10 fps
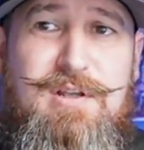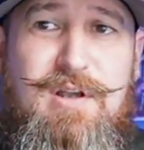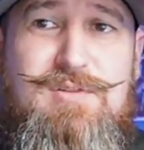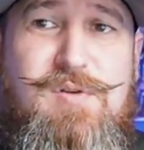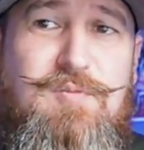
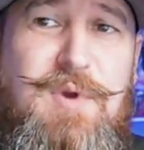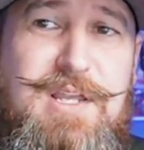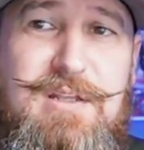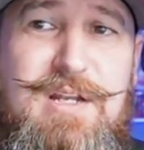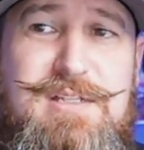And so
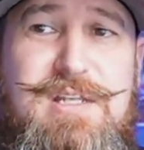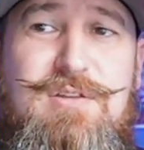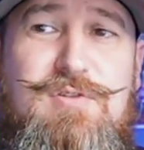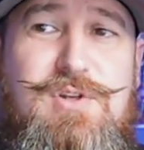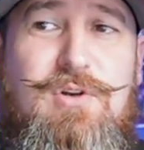recognizing
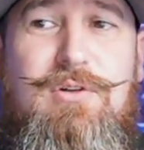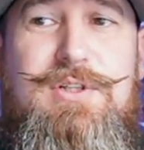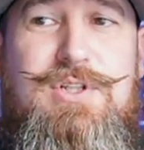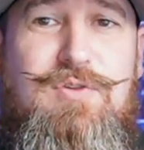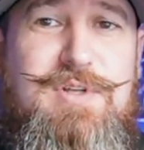those
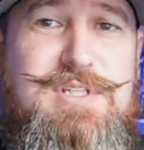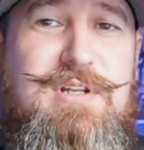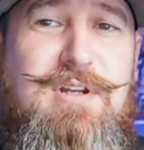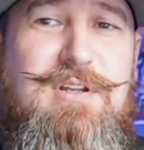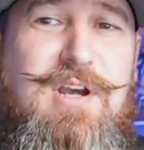early joys
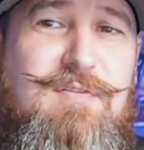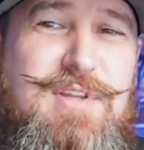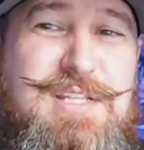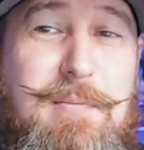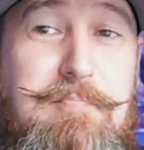can uncover
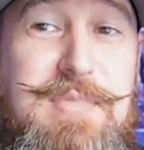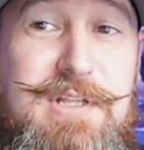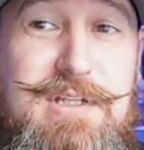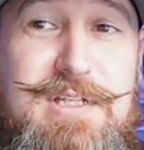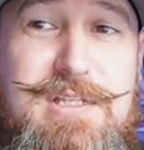these
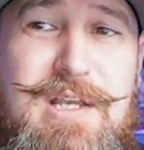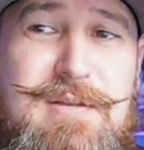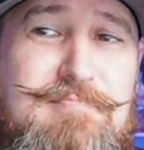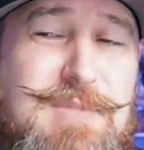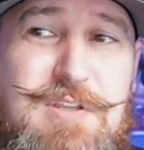abilities
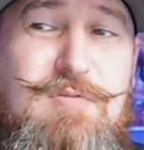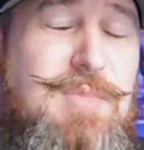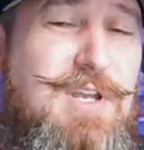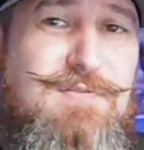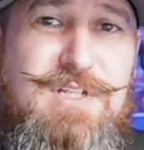that you
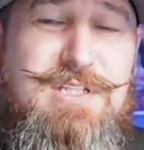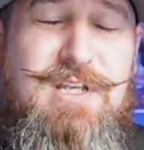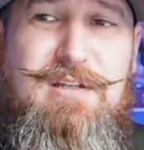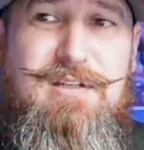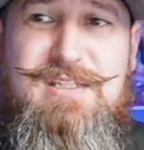may have just
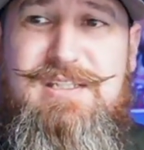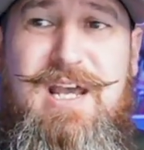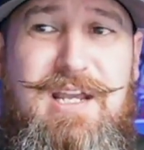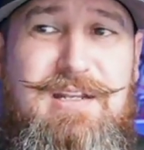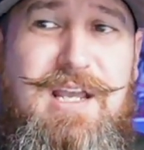set
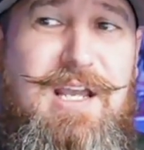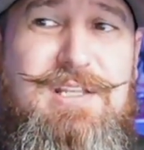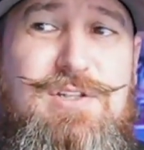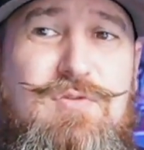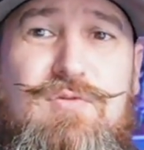aside
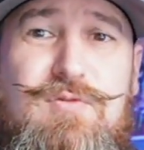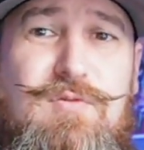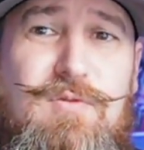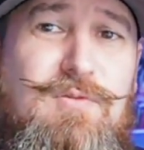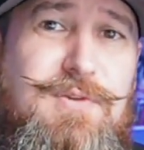as you grew
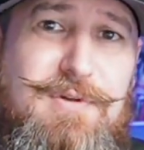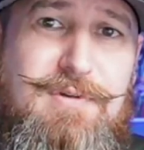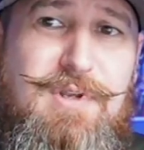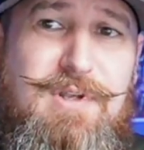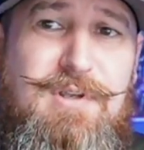older.
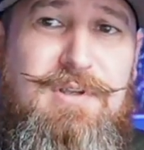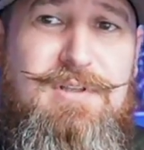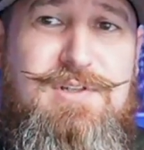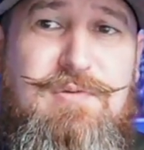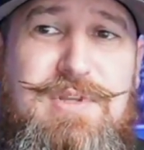
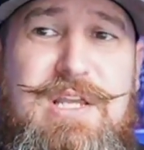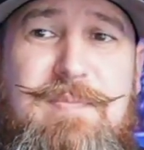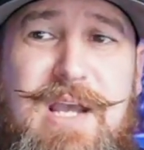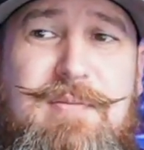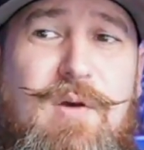So think
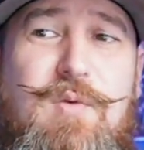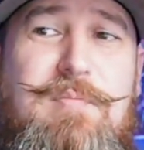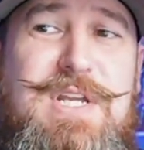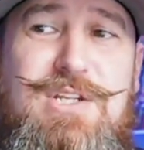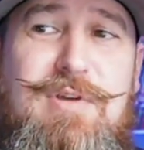back about what
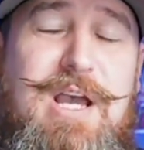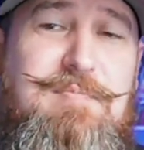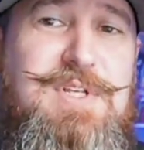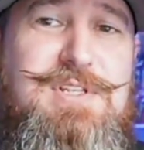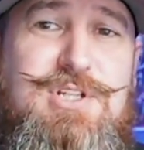made you
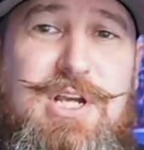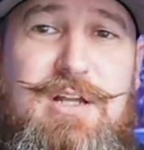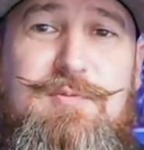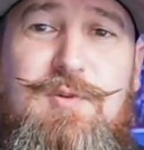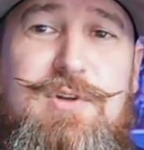happy as a
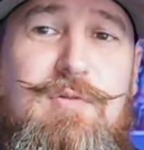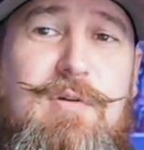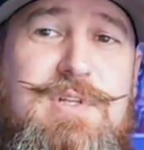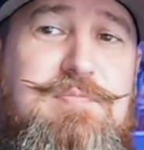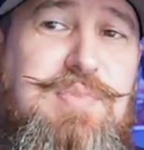child. Were you
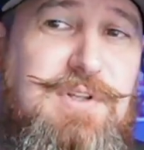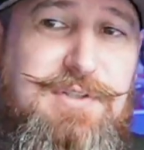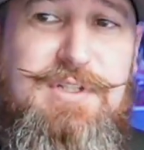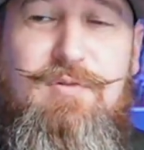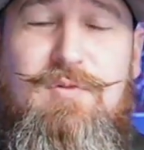always
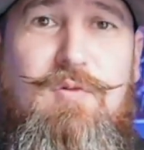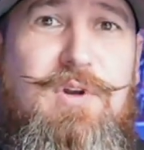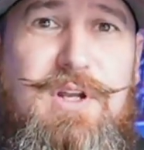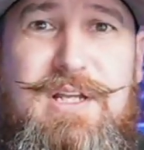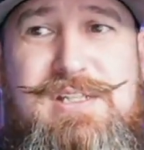building or
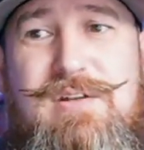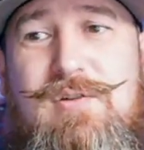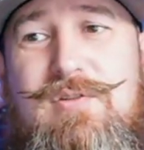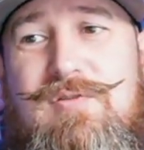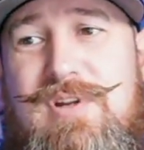organizing or
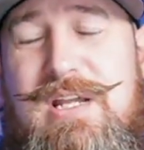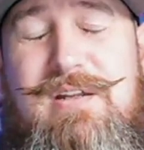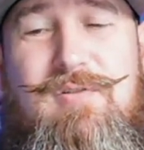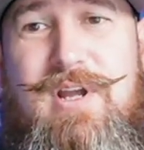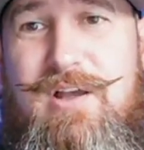
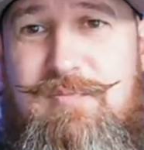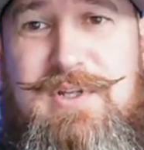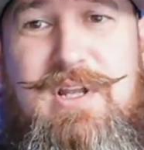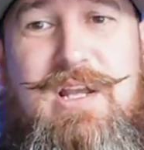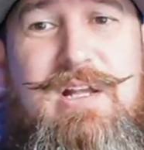creating or helping?